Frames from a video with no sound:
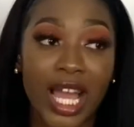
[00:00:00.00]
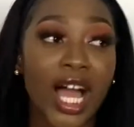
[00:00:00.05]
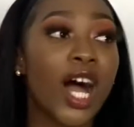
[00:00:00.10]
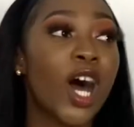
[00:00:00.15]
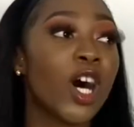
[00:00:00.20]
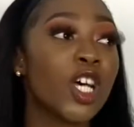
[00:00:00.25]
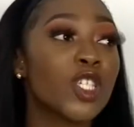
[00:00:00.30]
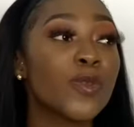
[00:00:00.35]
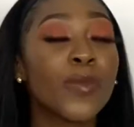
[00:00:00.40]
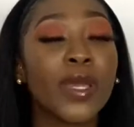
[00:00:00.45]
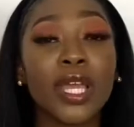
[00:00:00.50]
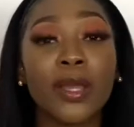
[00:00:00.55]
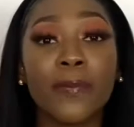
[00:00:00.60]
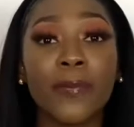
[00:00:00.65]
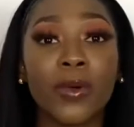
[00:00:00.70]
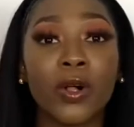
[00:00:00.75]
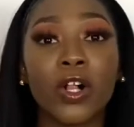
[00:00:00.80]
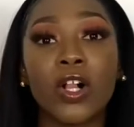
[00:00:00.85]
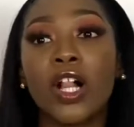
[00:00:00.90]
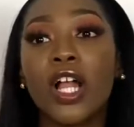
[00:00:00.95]
I asked
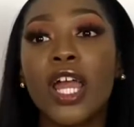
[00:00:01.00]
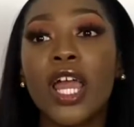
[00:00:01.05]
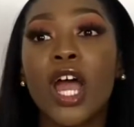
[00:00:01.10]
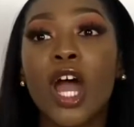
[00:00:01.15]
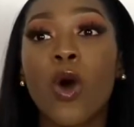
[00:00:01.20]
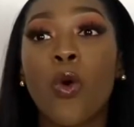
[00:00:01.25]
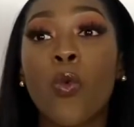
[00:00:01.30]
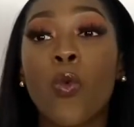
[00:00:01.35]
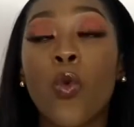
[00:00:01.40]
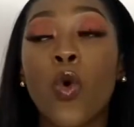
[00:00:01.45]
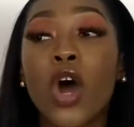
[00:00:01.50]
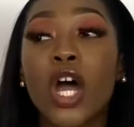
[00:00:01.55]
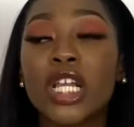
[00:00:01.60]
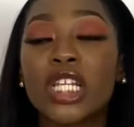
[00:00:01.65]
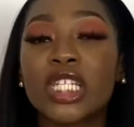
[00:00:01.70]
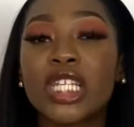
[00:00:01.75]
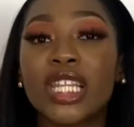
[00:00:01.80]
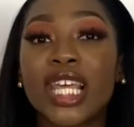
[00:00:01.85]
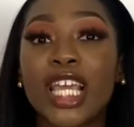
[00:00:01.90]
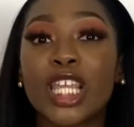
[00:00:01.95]
people
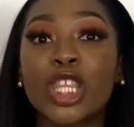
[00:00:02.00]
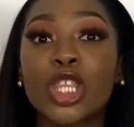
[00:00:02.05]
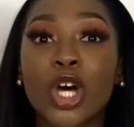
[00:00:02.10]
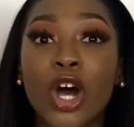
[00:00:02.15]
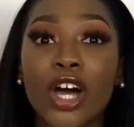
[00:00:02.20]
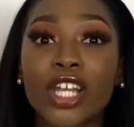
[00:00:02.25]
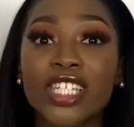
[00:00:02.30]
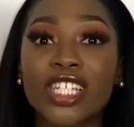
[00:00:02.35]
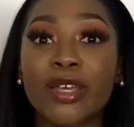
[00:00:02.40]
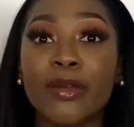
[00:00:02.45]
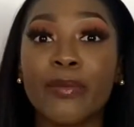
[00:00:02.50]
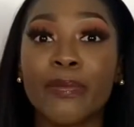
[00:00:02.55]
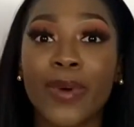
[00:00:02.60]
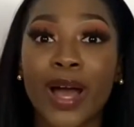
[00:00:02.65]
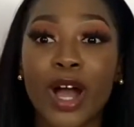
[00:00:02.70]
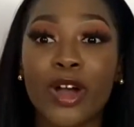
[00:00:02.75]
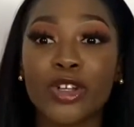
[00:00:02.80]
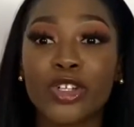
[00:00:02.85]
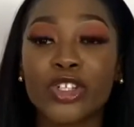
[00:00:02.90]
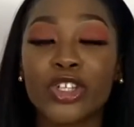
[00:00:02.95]
what they thought
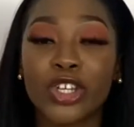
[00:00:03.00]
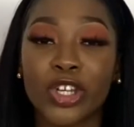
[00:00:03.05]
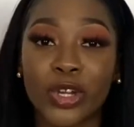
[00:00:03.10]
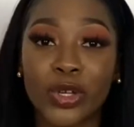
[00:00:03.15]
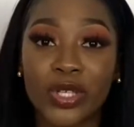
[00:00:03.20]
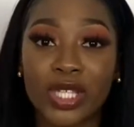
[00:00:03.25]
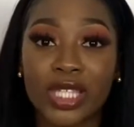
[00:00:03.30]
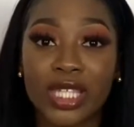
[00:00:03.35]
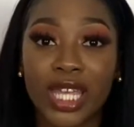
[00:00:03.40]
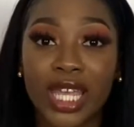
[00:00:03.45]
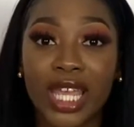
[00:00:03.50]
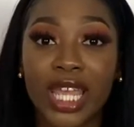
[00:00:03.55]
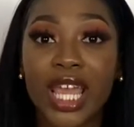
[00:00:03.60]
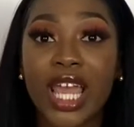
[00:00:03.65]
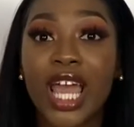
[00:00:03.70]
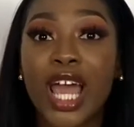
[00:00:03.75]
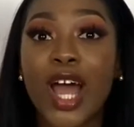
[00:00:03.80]
about ghosting.